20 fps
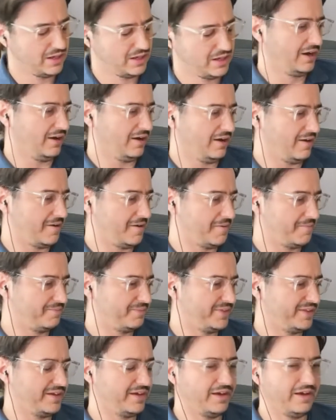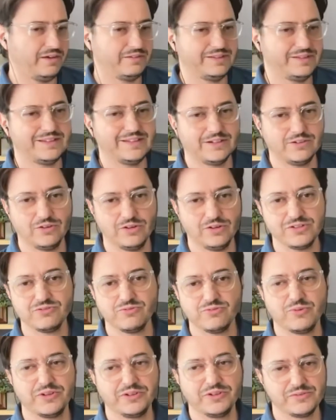um, the, eh, the technology
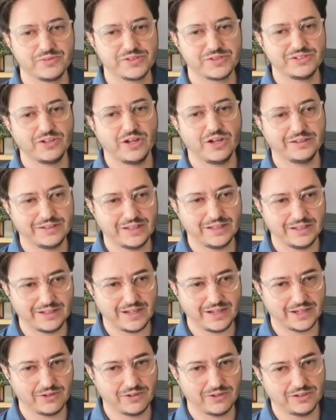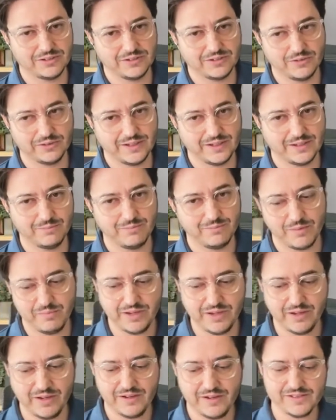was not that accurate and all that. But
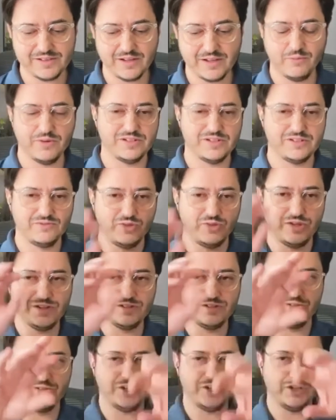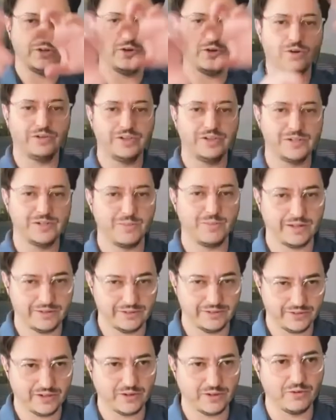because I was researching all these
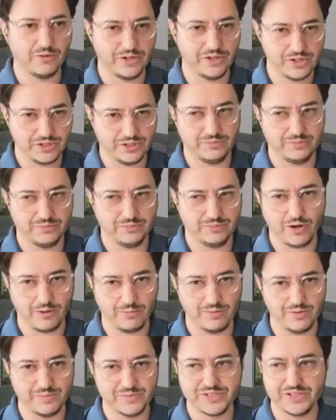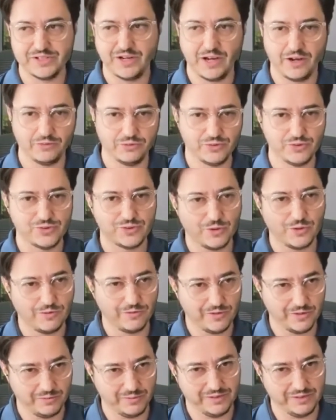pattern recognition problems and how to
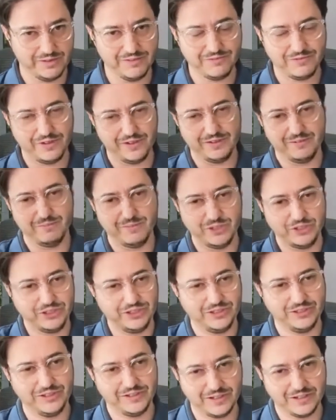solve them and different machine learning